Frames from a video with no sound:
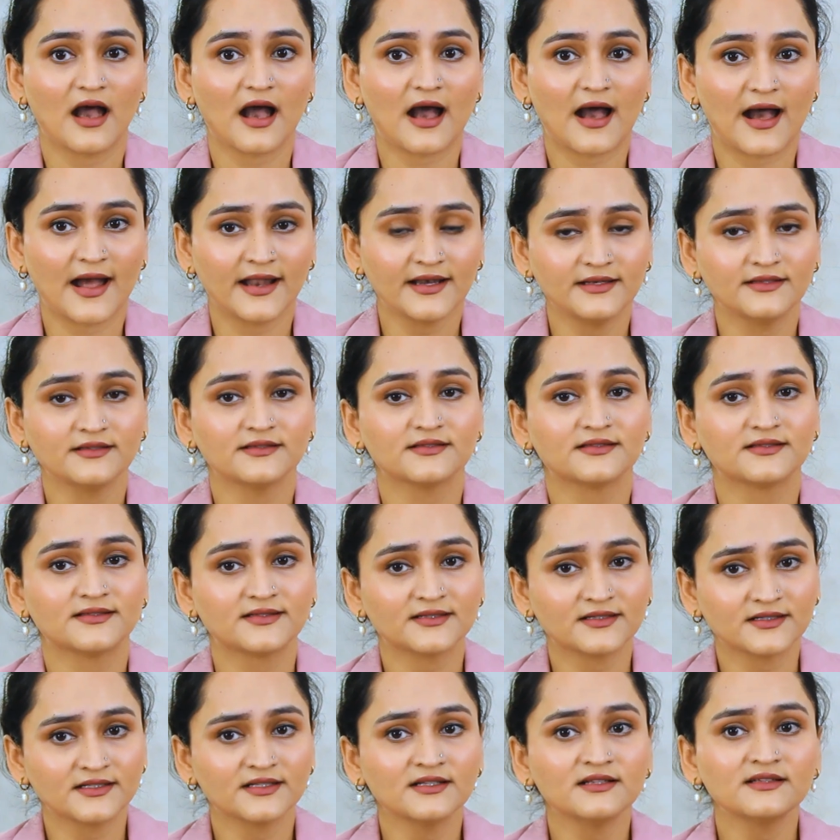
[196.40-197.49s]
and
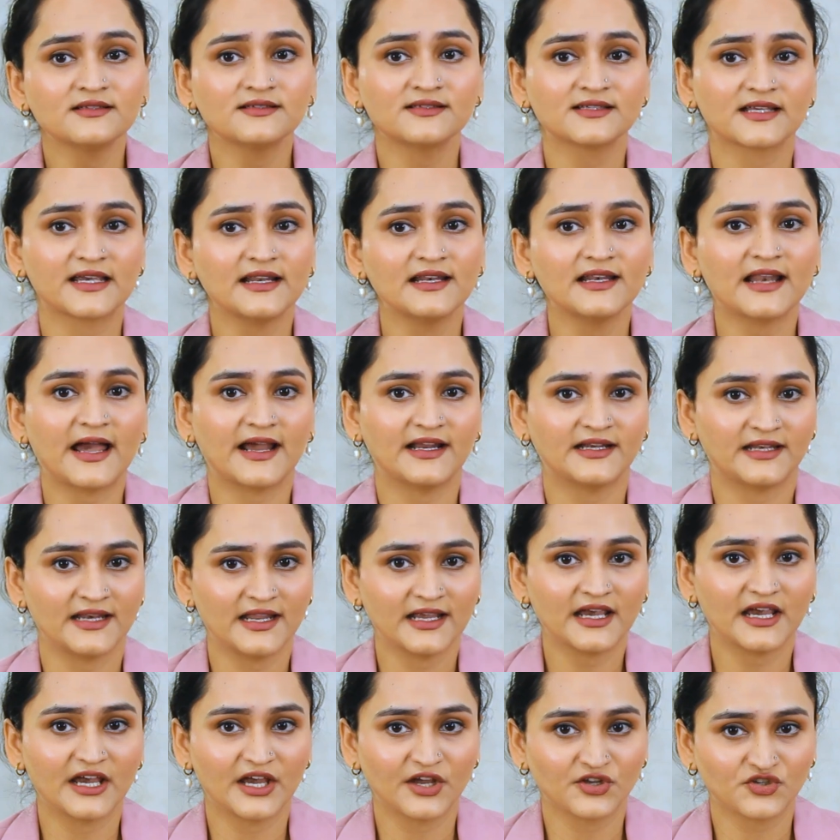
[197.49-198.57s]
certain skin
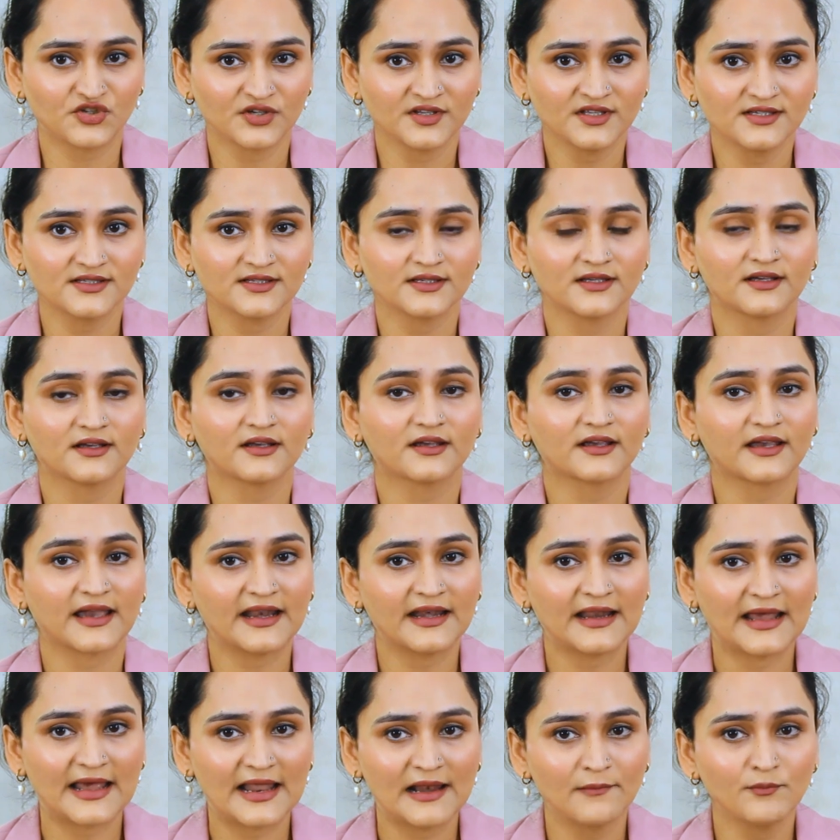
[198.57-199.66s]
lightening agents
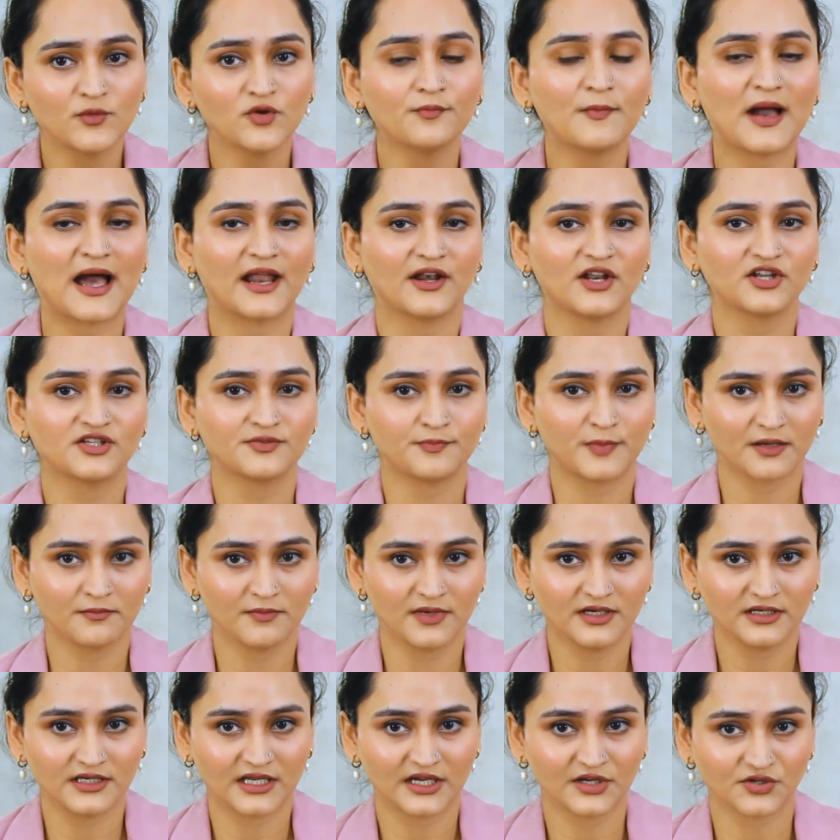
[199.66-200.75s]
can help to manage
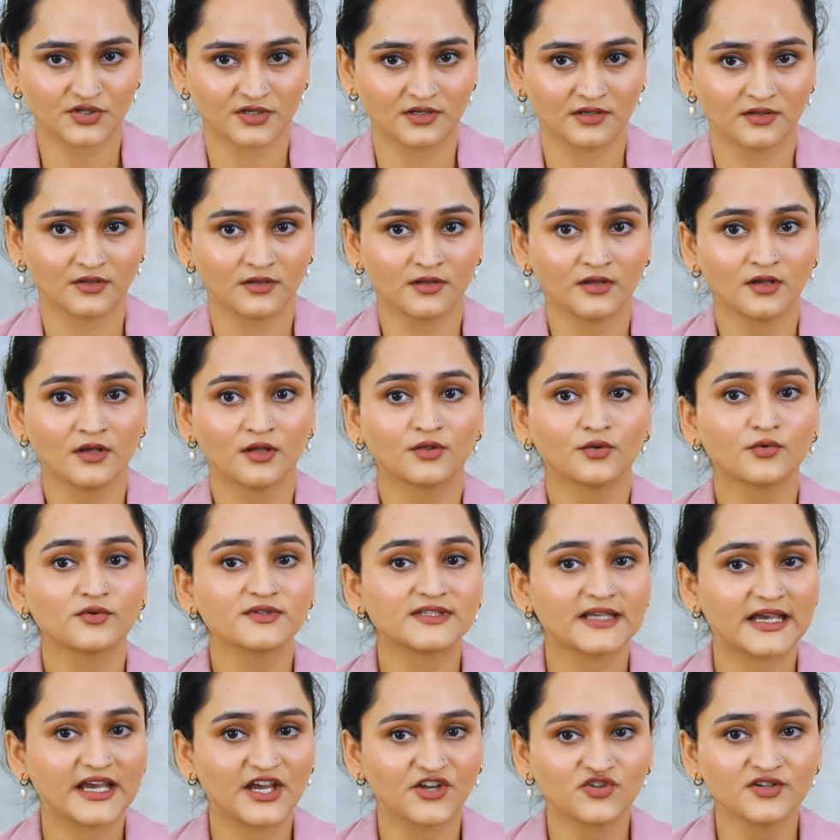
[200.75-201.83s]
pigmentation. Those
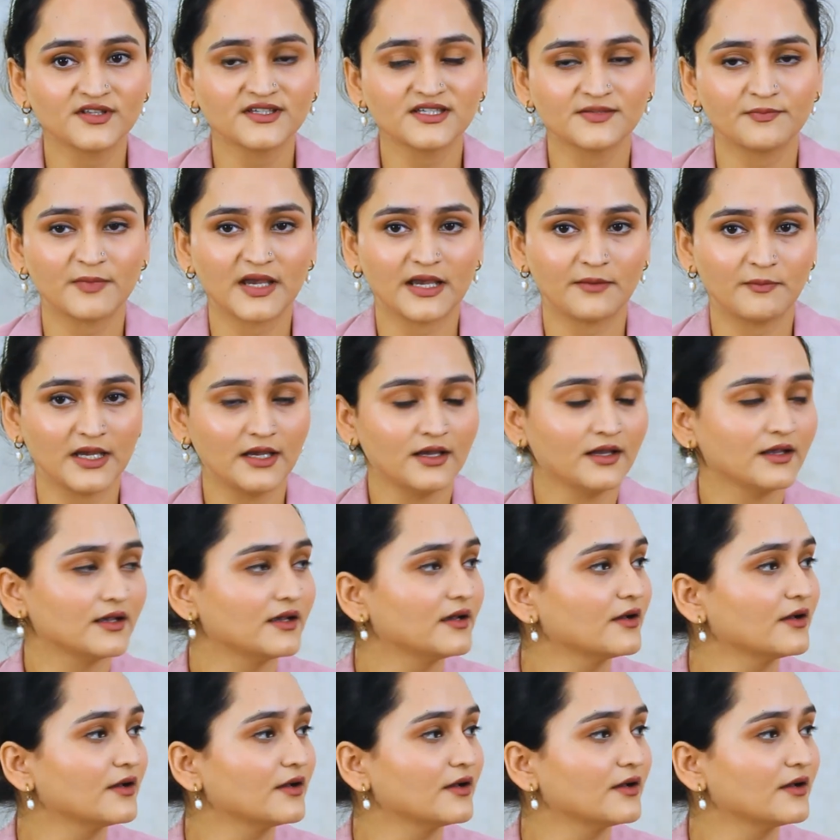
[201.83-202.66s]
agents may be